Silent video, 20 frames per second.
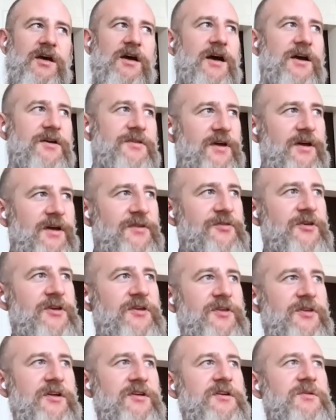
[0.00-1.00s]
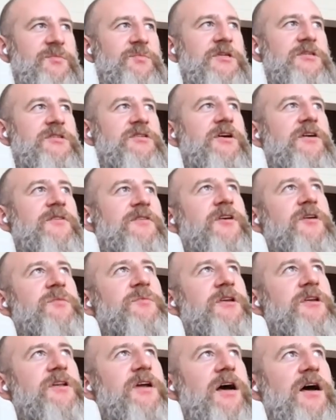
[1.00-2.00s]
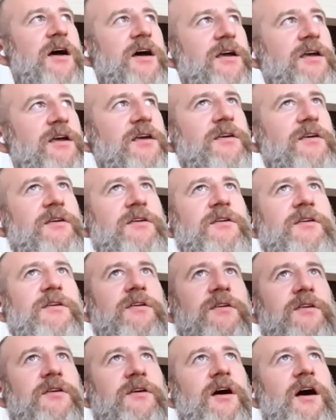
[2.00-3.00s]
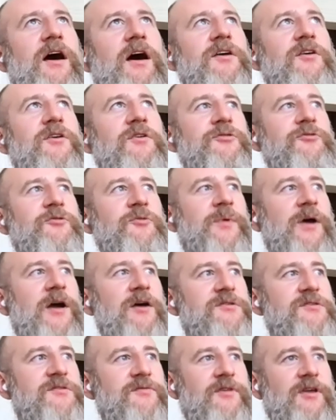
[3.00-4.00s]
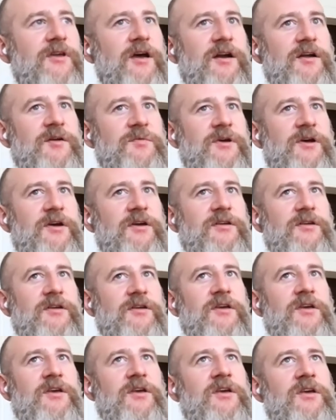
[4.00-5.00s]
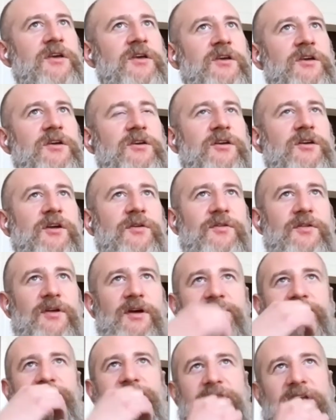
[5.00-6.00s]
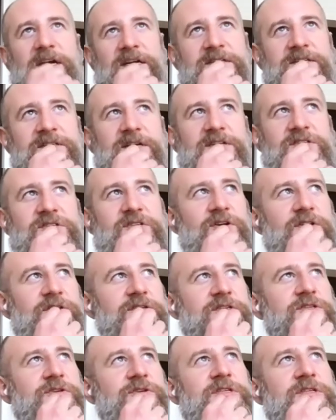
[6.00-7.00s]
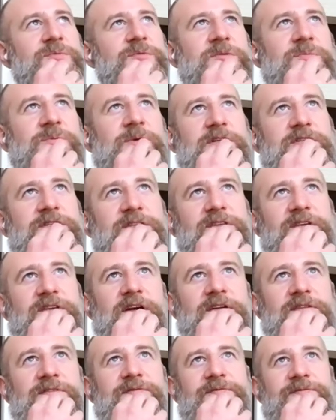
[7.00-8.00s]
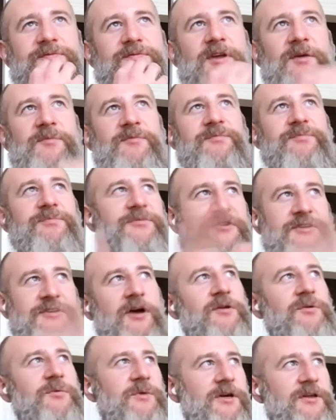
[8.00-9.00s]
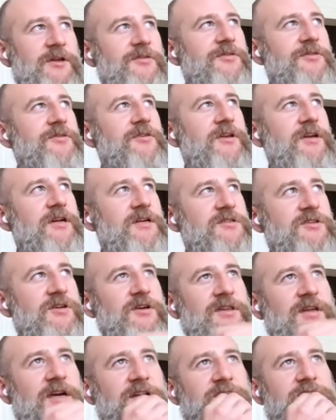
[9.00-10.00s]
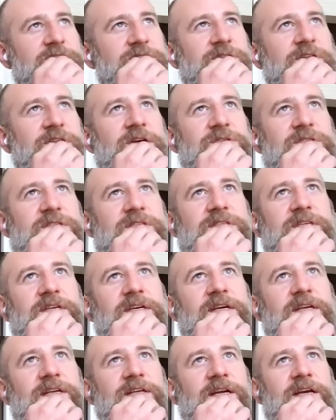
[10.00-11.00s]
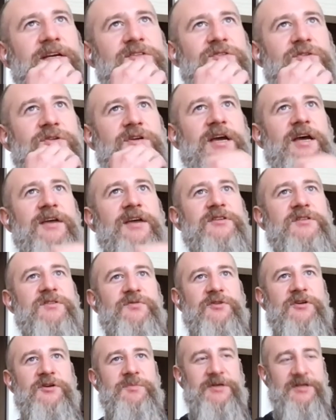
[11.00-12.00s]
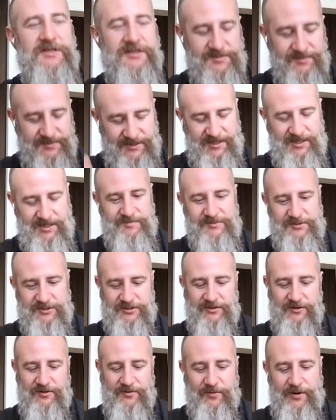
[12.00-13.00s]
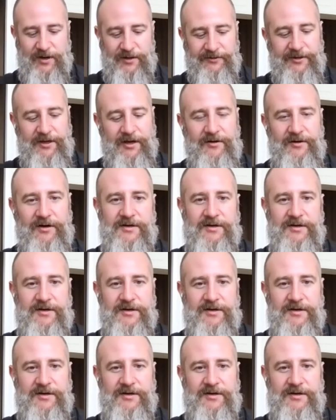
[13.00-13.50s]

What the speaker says: I think that can be tough. I mean, I go through bouts of that. I started this Christmas project that I'm done with, and I started that in 2010, and I sort of had this fear because it became so well known.